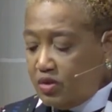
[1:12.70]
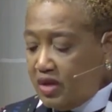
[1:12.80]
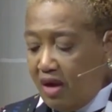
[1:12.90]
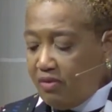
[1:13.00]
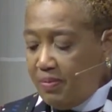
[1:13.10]
Do
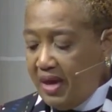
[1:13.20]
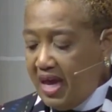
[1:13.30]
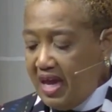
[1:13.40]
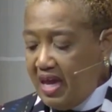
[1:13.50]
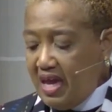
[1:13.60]
not
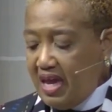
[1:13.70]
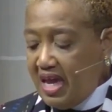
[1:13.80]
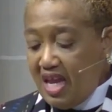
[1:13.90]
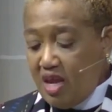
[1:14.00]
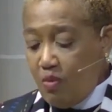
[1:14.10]
repay
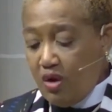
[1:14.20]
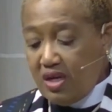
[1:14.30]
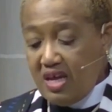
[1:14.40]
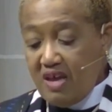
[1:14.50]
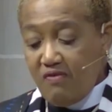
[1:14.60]

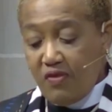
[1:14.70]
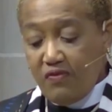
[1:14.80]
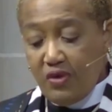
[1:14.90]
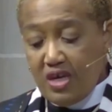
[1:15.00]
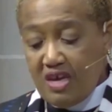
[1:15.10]
anyone evil
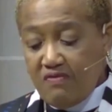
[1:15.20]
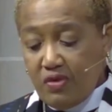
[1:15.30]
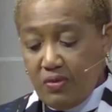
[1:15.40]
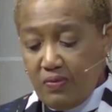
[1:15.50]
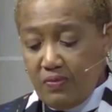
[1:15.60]
for
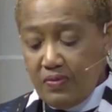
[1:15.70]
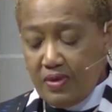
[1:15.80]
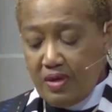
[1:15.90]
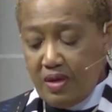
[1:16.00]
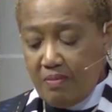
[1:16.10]
evil,
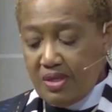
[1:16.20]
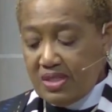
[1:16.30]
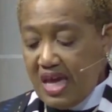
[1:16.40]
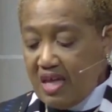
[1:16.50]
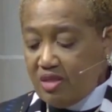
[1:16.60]

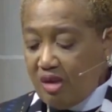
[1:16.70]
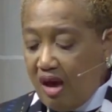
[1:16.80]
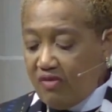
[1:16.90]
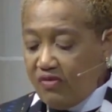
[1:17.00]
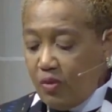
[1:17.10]
but take
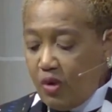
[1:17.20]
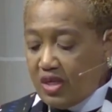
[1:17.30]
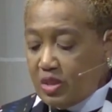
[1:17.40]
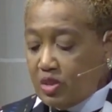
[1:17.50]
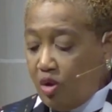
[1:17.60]
thought for
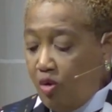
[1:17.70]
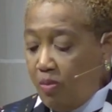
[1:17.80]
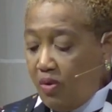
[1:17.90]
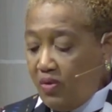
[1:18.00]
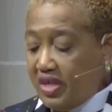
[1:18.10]
what is
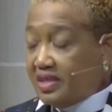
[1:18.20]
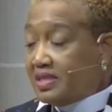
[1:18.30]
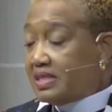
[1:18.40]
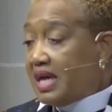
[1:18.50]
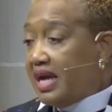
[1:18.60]
noble in
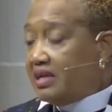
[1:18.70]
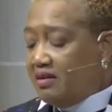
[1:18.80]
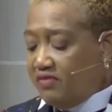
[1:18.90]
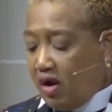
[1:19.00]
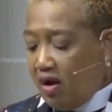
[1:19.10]
the sight
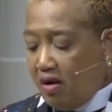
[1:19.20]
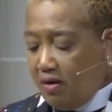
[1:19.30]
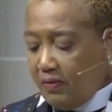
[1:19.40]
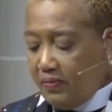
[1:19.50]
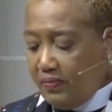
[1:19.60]
of
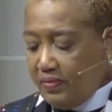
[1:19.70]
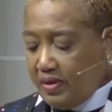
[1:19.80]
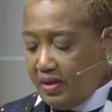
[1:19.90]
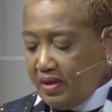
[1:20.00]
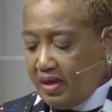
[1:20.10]
all.
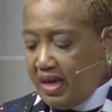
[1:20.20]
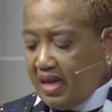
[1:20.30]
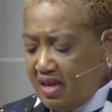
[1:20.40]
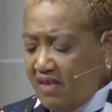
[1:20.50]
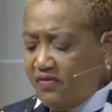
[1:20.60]

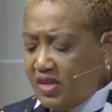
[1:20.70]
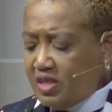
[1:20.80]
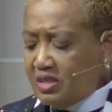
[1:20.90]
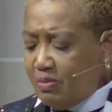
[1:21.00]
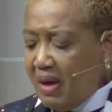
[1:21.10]
And if it
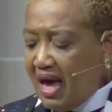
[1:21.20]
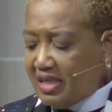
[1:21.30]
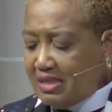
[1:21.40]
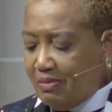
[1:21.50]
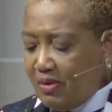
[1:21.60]
is
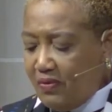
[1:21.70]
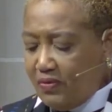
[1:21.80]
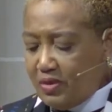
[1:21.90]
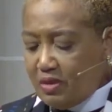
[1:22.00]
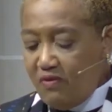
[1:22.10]
possible,
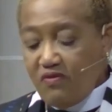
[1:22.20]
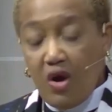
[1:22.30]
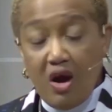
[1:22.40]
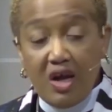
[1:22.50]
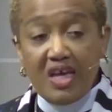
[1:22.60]
so
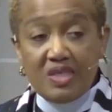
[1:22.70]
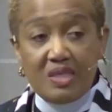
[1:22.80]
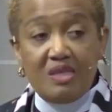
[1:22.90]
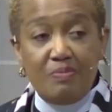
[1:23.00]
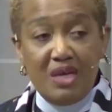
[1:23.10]
far
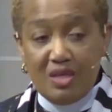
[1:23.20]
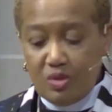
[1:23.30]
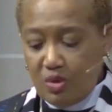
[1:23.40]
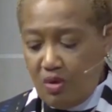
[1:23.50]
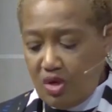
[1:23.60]
as it
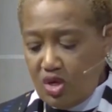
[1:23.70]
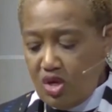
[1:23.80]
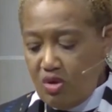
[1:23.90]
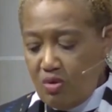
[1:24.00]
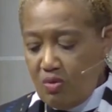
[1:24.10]
depends on
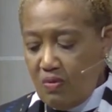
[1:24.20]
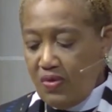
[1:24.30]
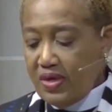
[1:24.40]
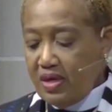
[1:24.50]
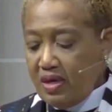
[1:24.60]
you,
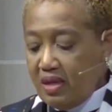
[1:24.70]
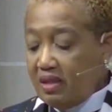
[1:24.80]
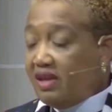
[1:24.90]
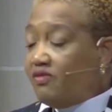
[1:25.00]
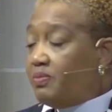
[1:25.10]

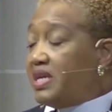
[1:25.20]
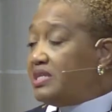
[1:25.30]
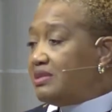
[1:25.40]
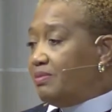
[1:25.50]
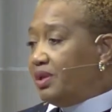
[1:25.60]
live
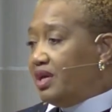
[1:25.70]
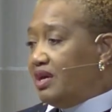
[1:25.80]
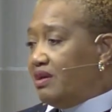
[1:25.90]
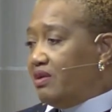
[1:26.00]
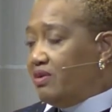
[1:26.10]

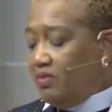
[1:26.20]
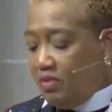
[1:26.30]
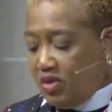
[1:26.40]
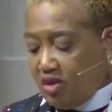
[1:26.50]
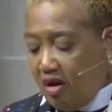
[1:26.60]
peaceably
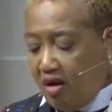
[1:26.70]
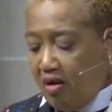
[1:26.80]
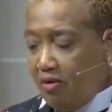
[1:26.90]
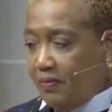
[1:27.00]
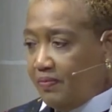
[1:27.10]
with
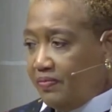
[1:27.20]
all.